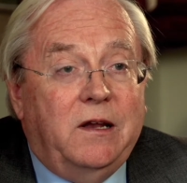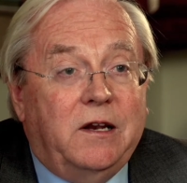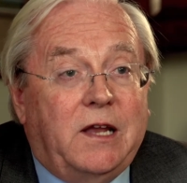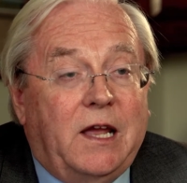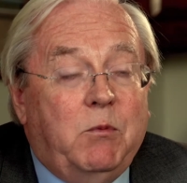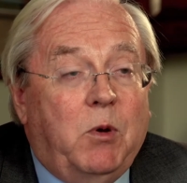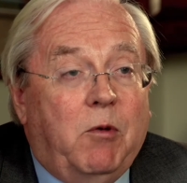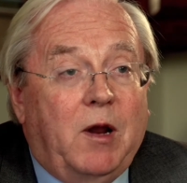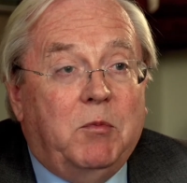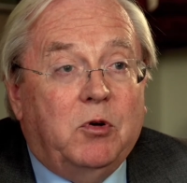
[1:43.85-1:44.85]
and again we
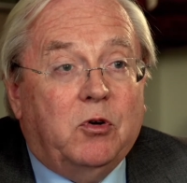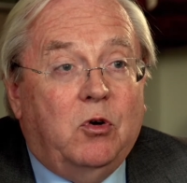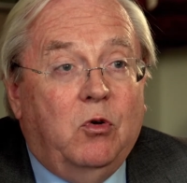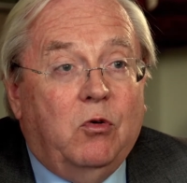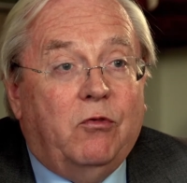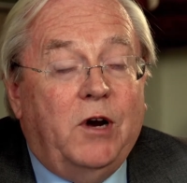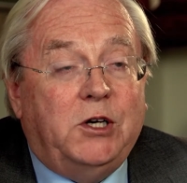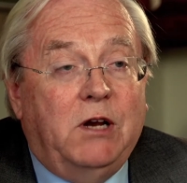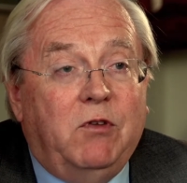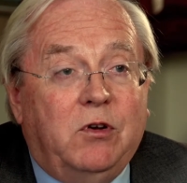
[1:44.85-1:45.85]
were able to call
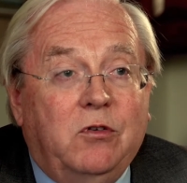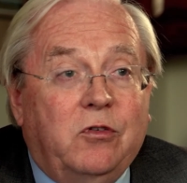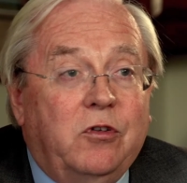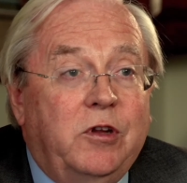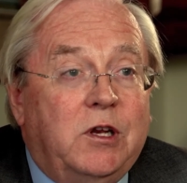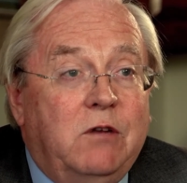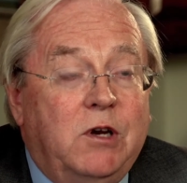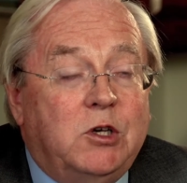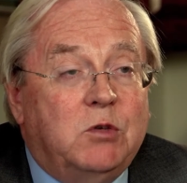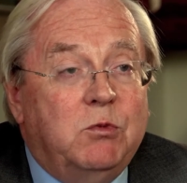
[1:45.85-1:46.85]
fresh evidence and the
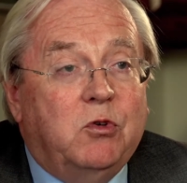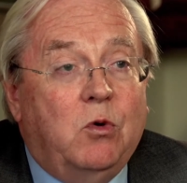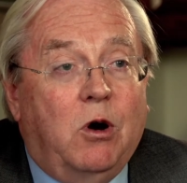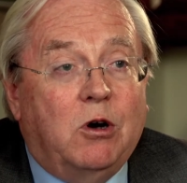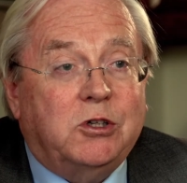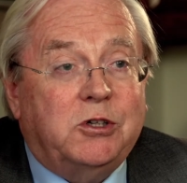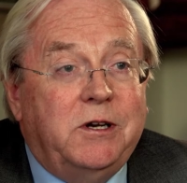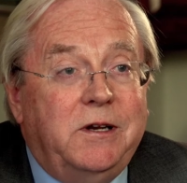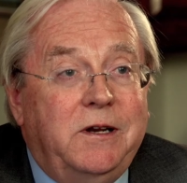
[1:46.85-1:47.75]
conviction was quashed.